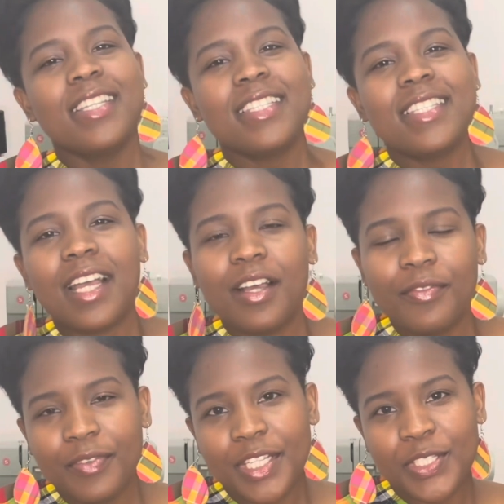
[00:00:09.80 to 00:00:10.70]
Saka
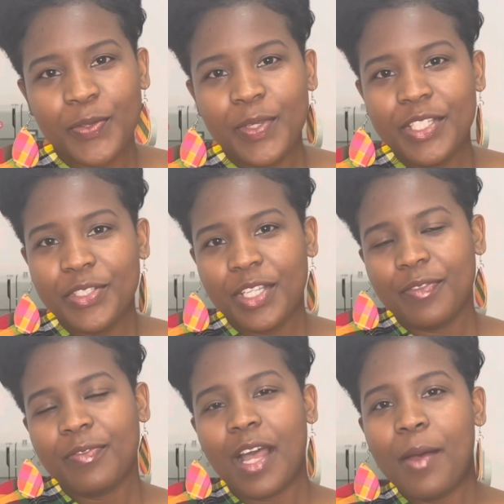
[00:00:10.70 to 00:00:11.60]
Fets, Queen G
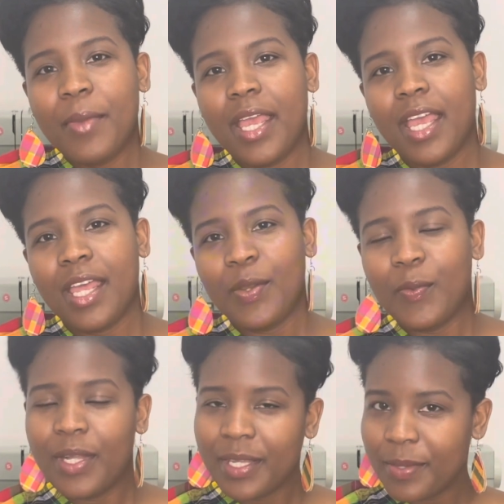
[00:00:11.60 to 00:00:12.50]
fam, and
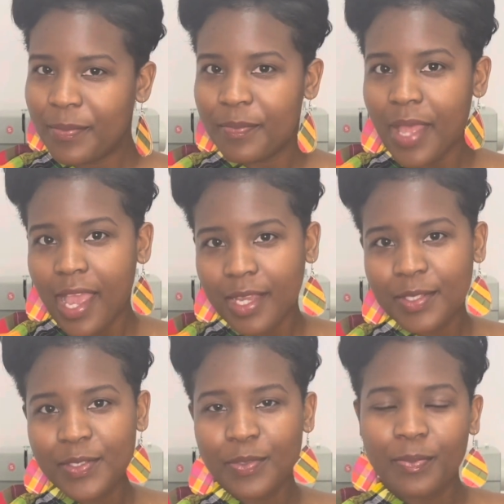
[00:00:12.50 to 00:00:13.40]
welcome back
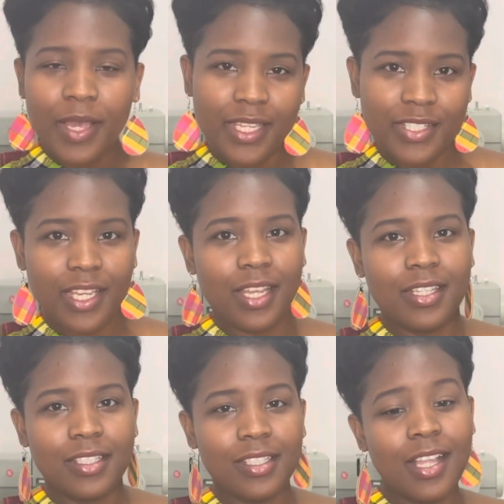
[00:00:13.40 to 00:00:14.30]
to my
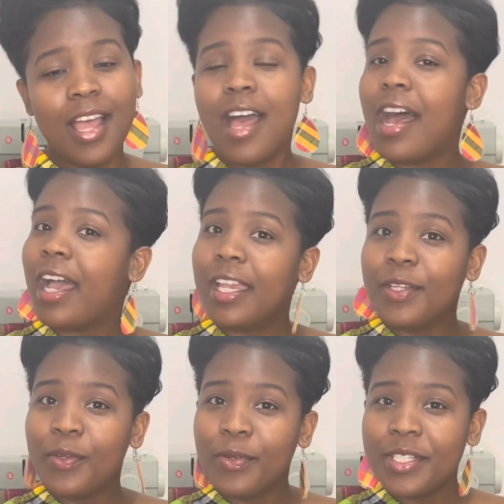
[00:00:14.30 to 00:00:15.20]
channel. I
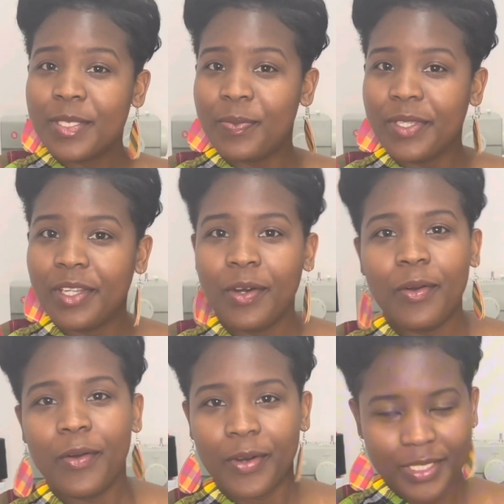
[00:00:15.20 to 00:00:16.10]
know it's been a
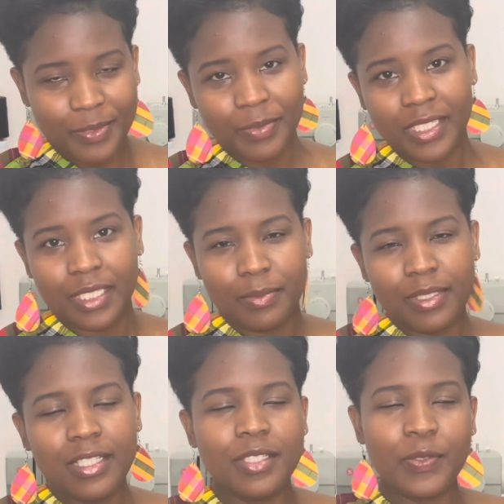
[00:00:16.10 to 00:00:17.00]
hot minute,
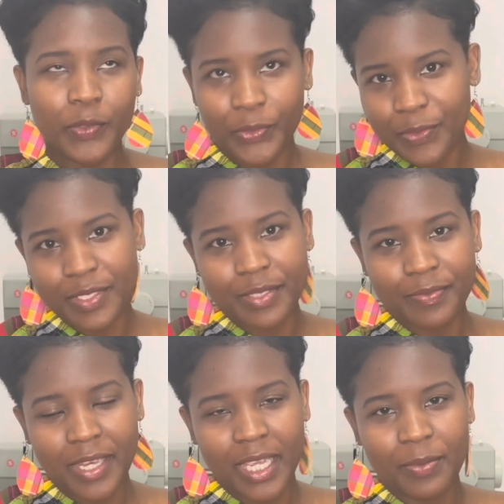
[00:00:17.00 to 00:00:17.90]
please don't
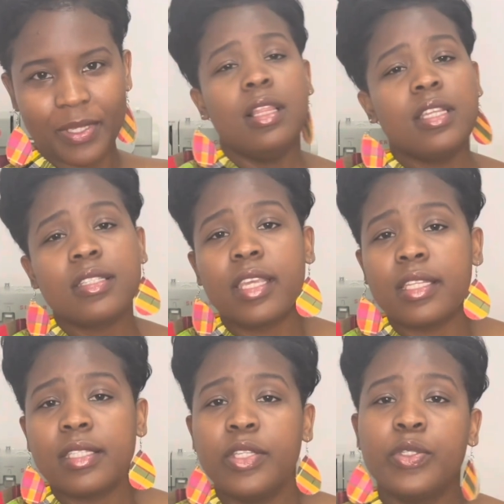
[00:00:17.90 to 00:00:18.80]
crucify me. Let's
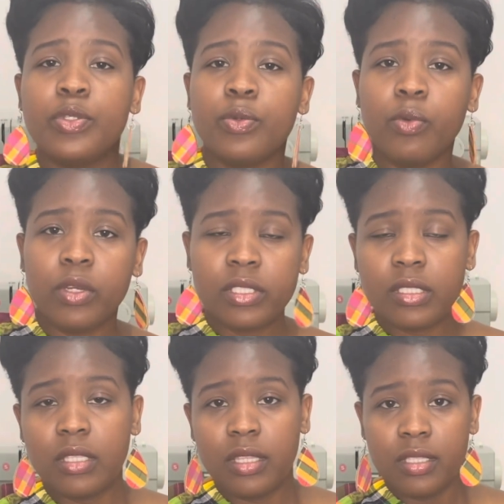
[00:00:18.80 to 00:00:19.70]
get into what
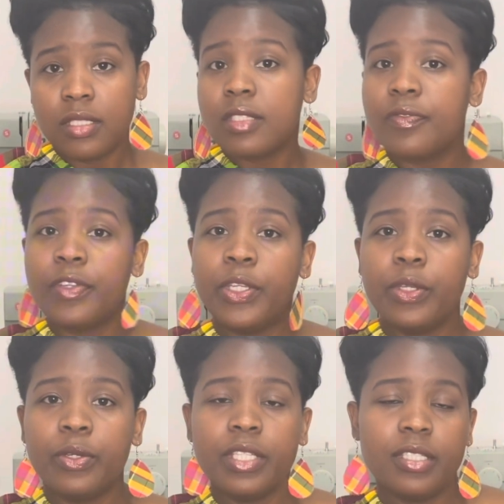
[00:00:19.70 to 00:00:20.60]
this
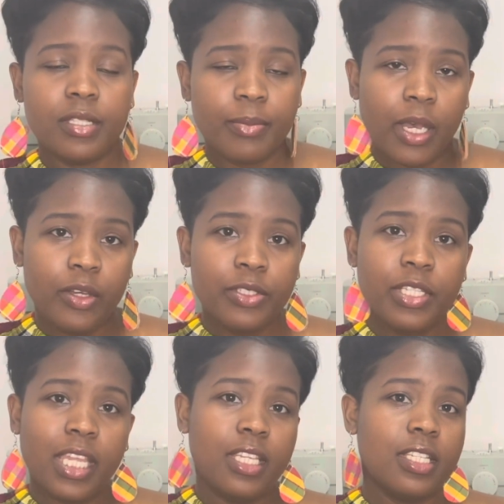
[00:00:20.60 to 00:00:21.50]
video is about,
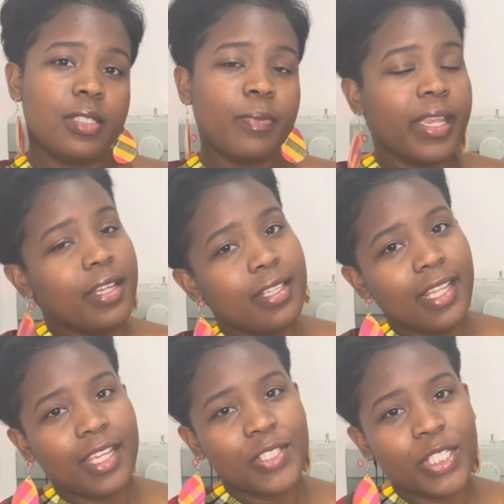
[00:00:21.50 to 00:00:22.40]
and it's my
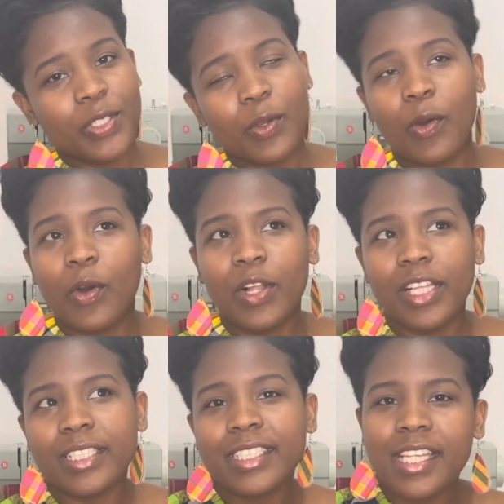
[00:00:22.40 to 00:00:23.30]
collection
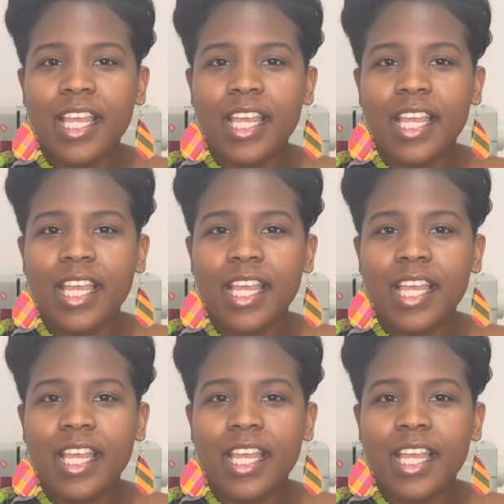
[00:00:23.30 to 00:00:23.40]
called